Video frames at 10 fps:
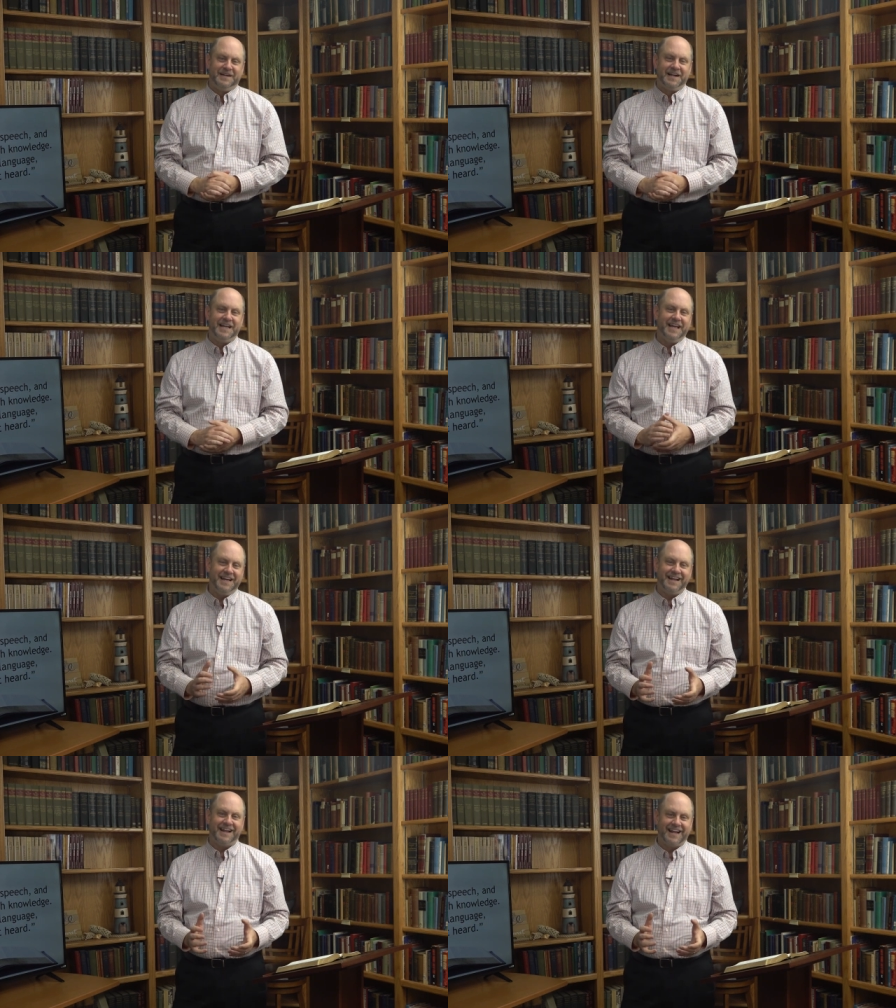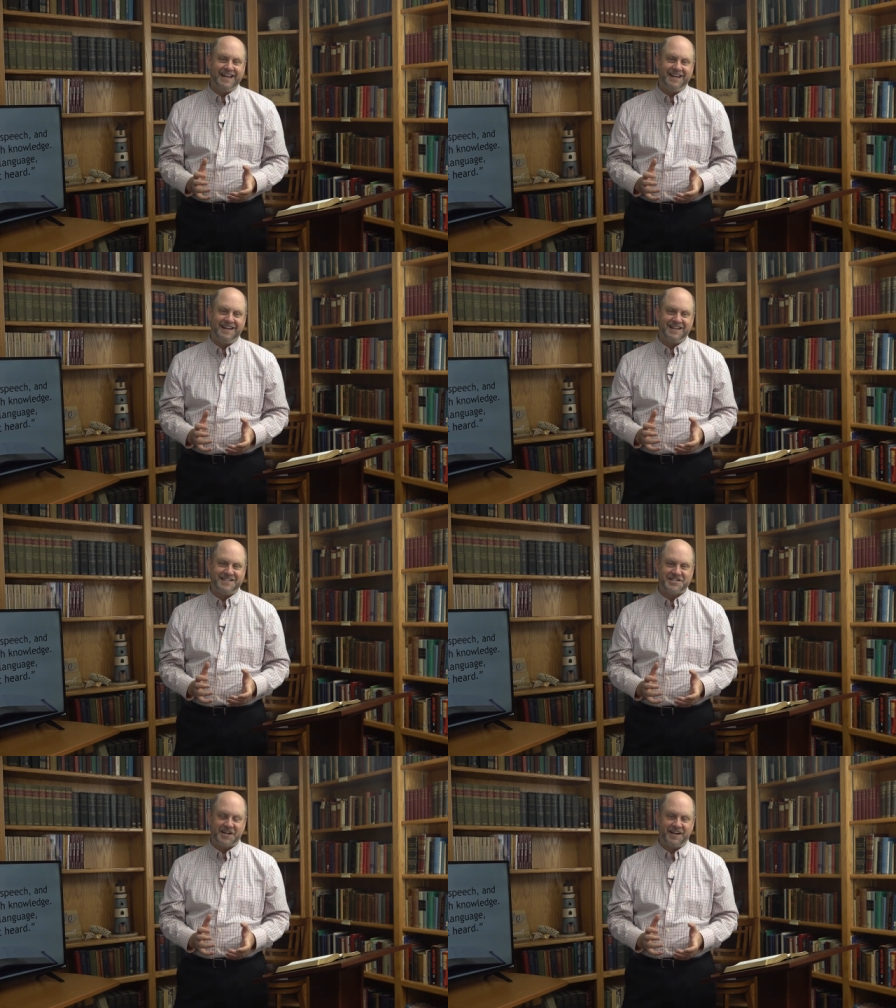Again and again
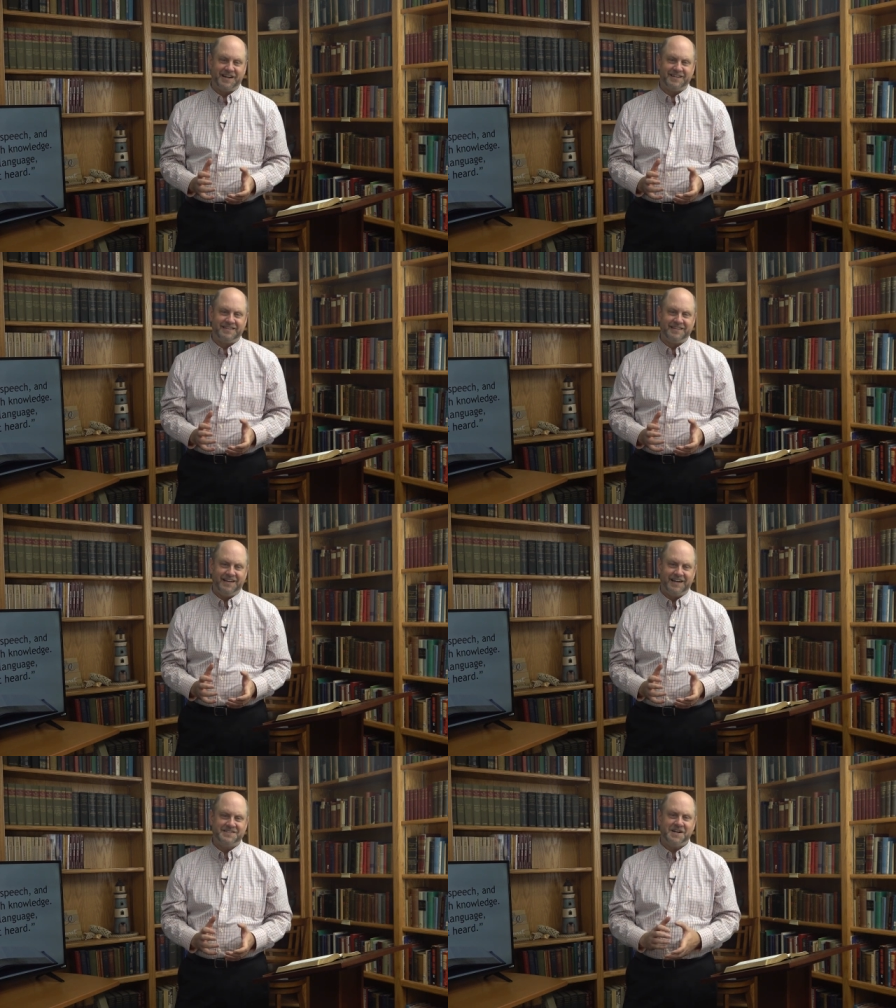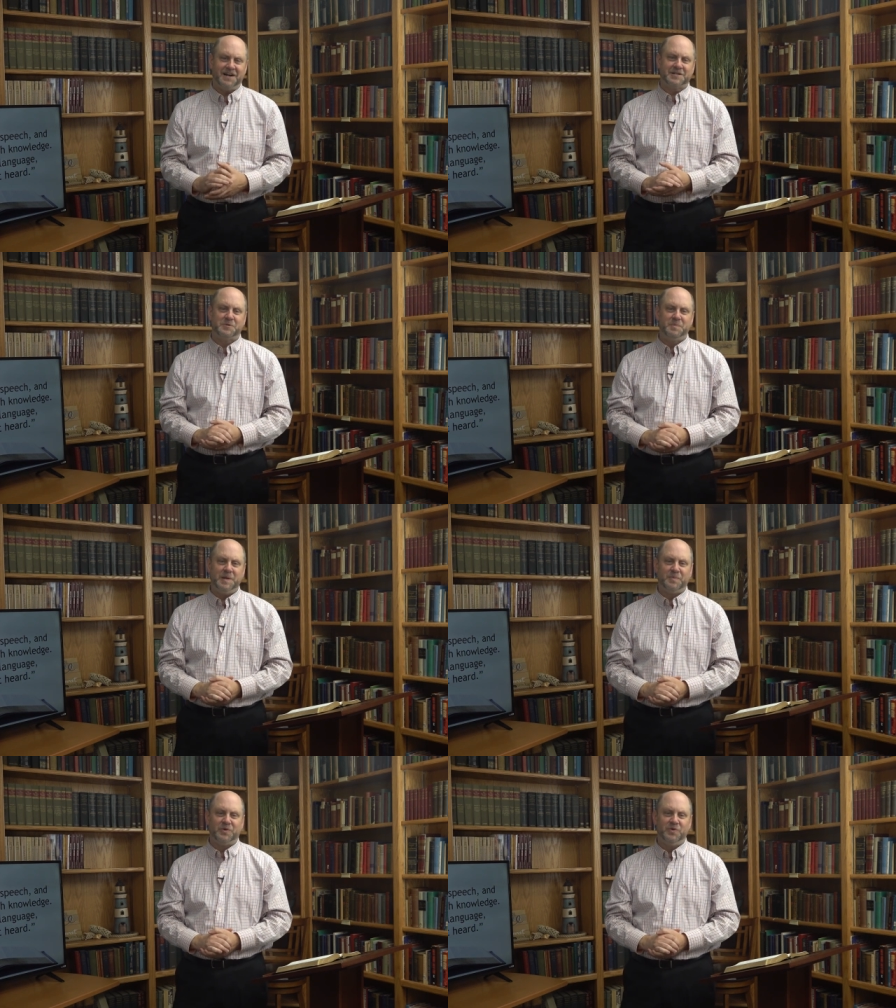in China, I talked to
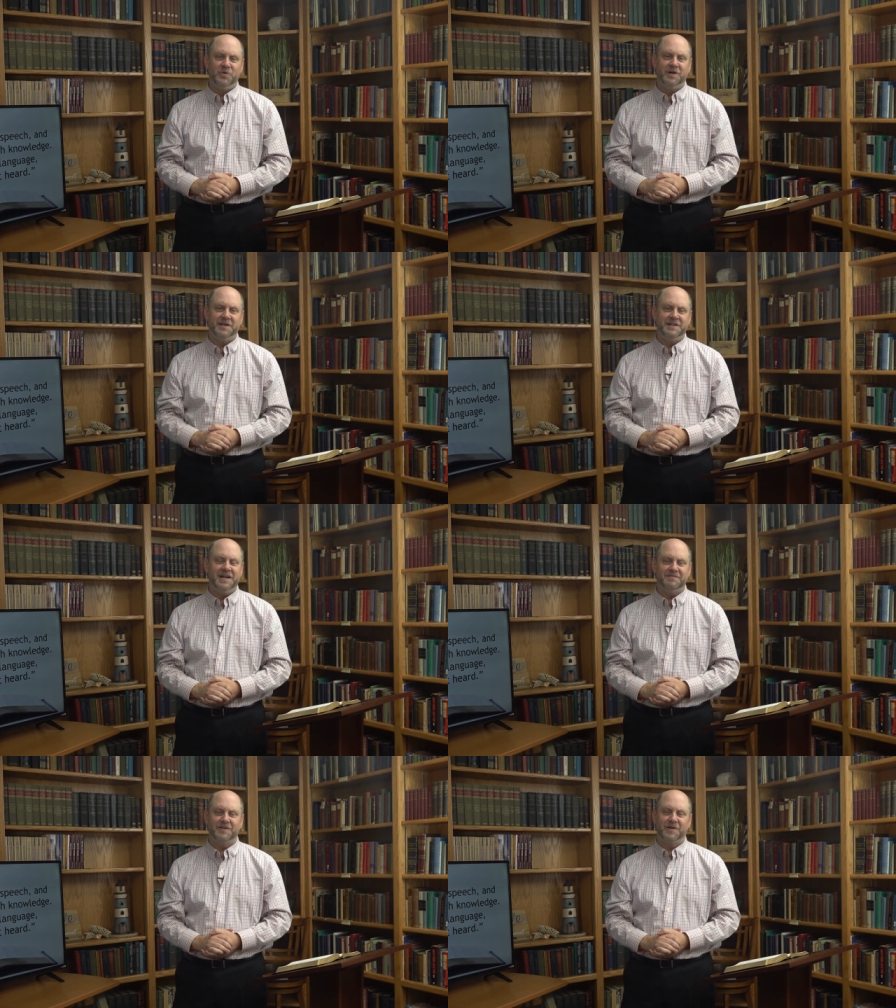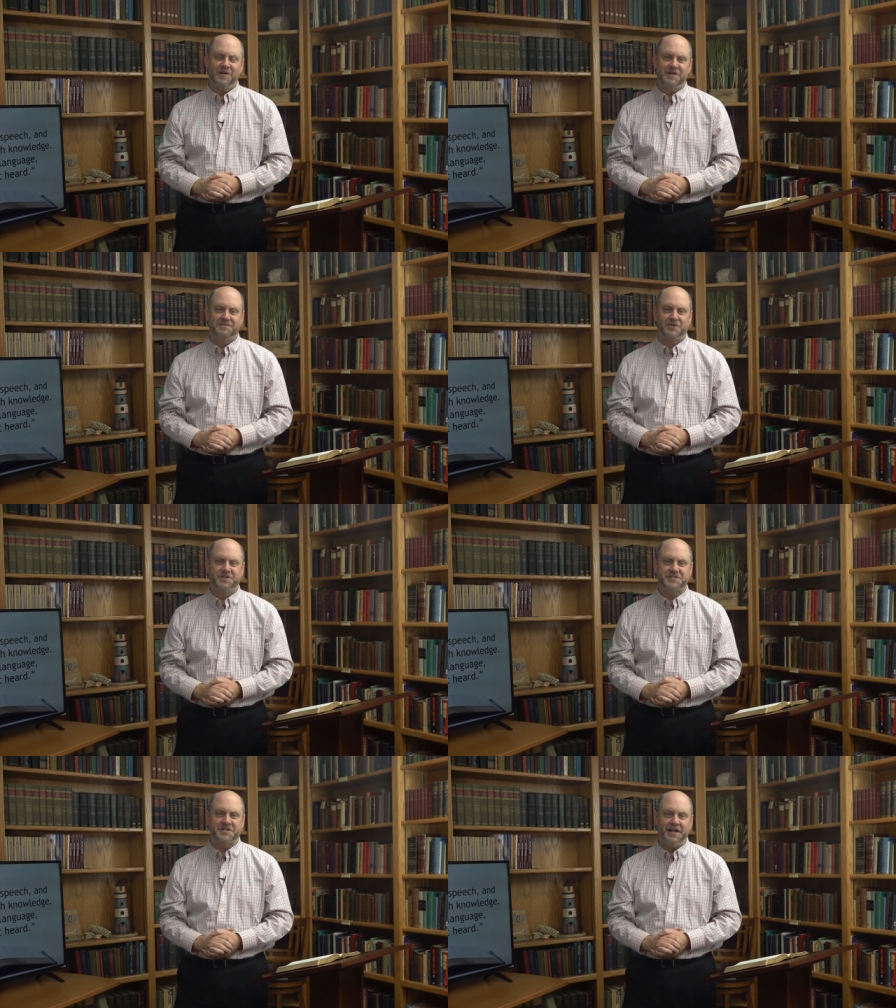people who had never heard of
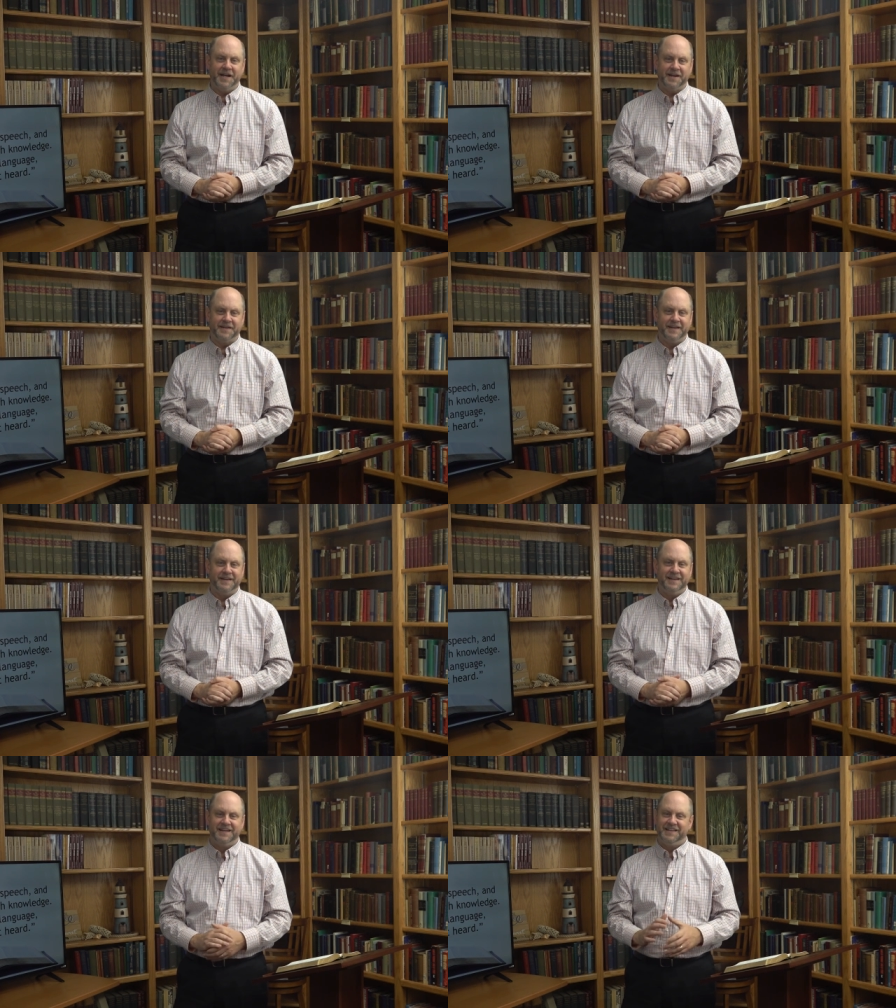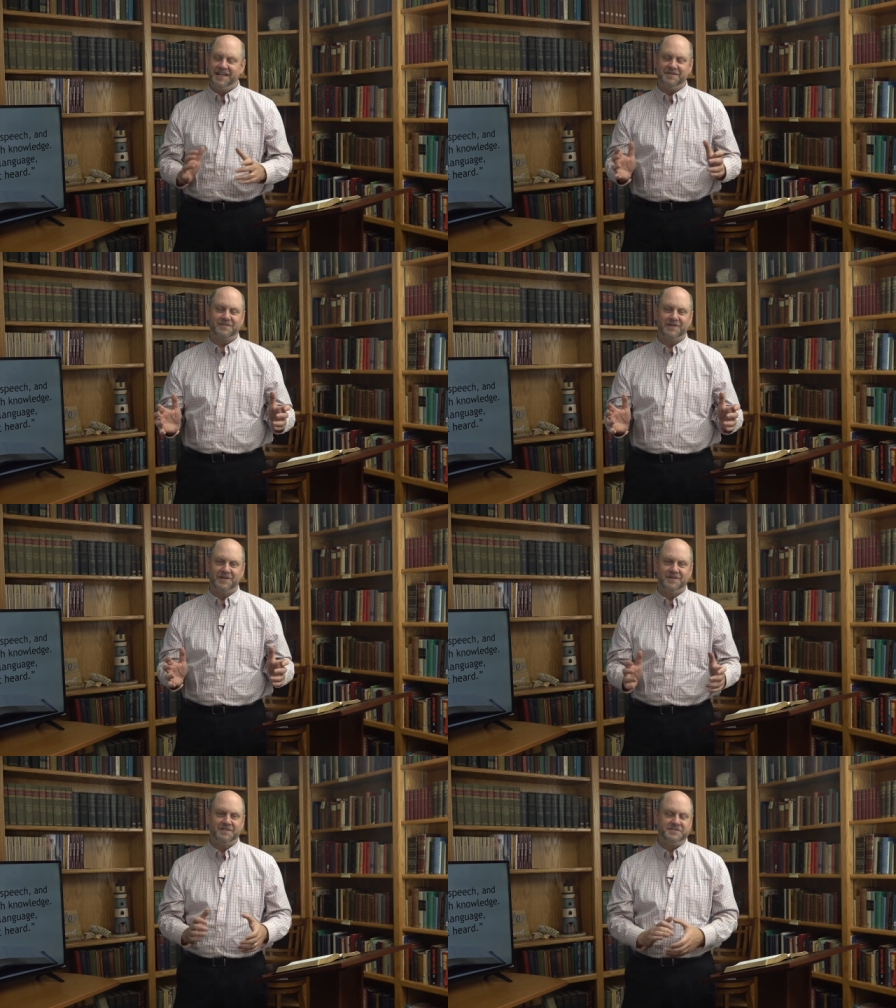Christianity, never
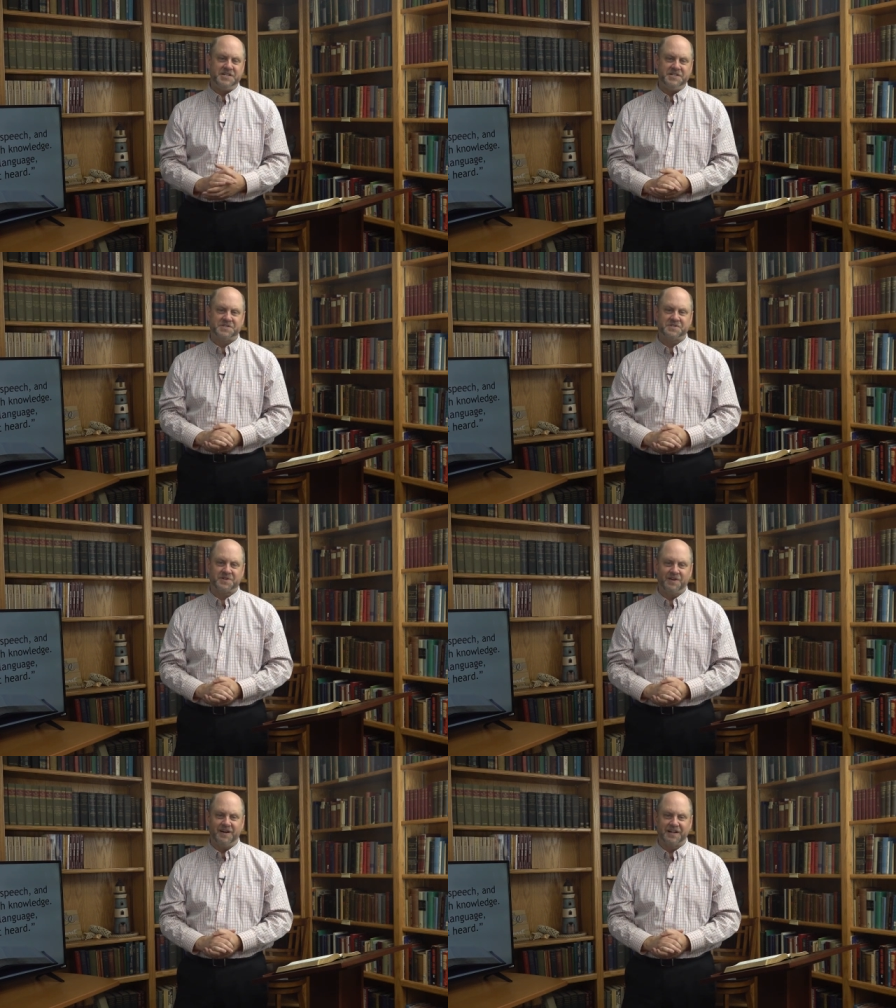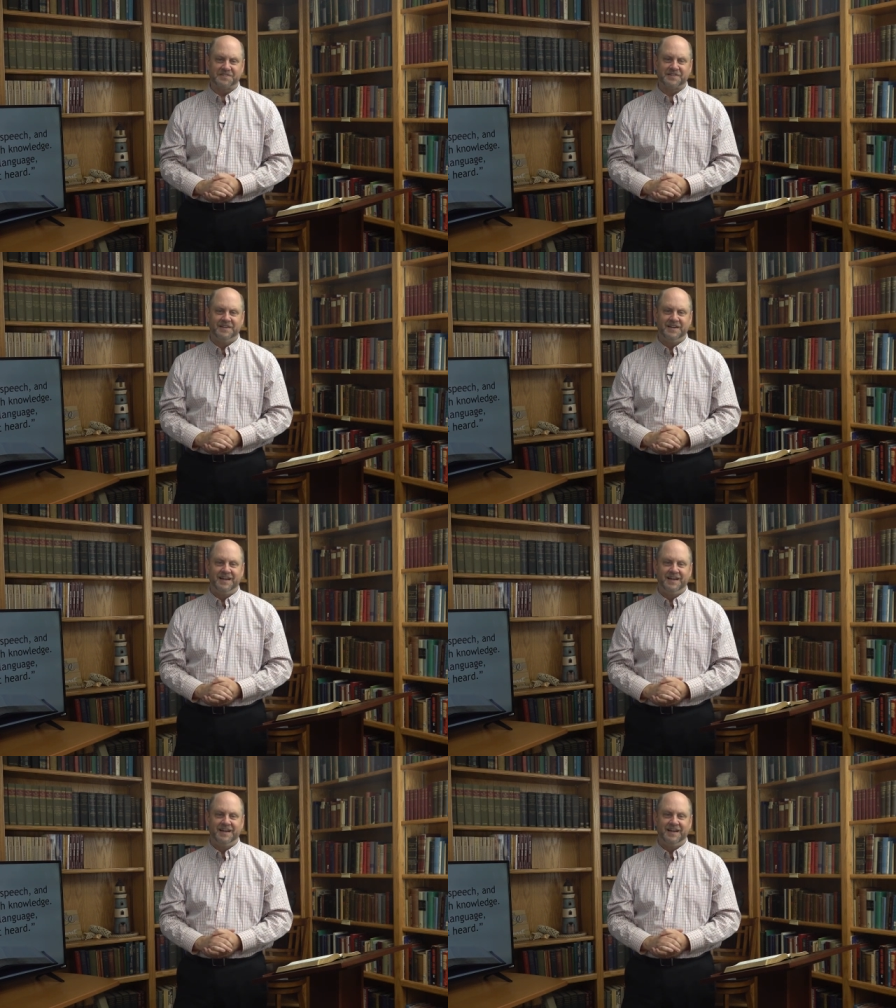heard of Jesus Christ.